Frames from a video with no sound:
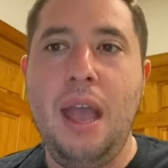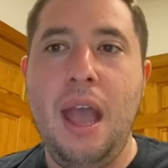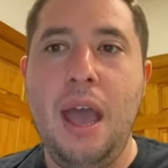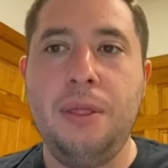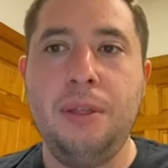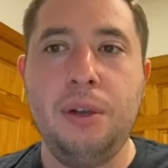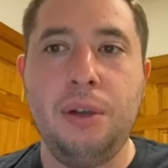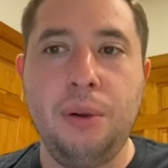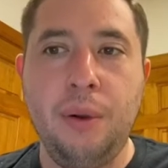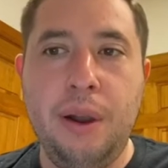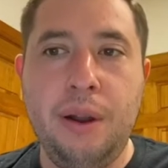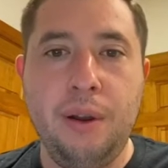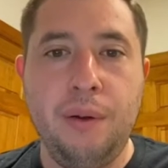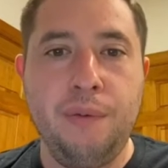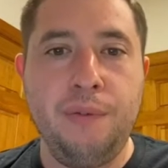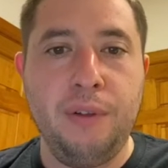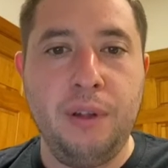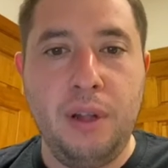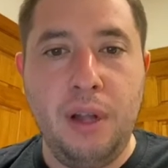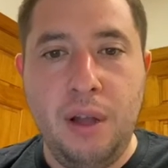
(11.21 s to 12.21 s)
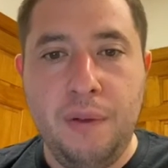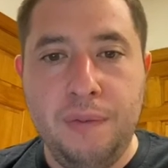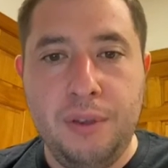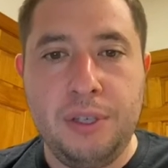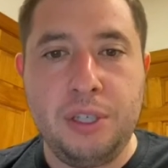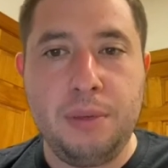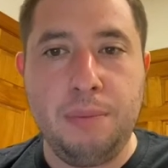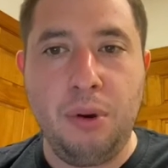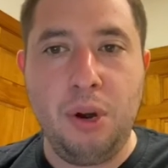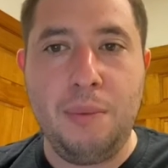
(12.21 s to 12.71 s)
and the greater Philadelphia
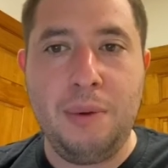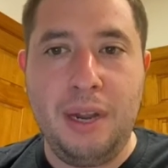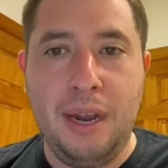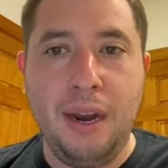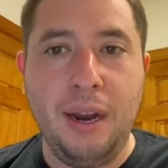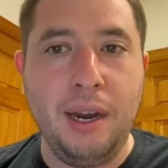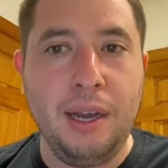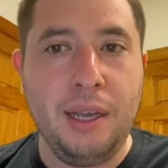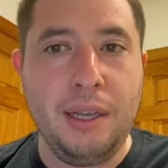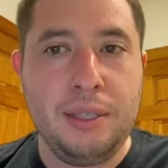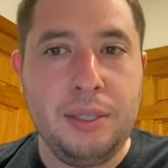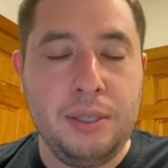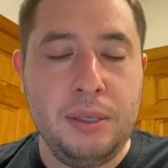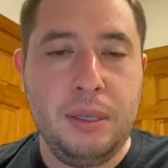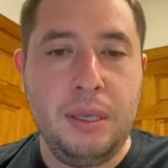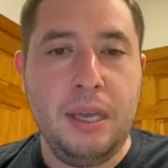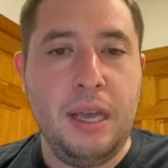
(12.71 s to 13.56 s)
suburban areas.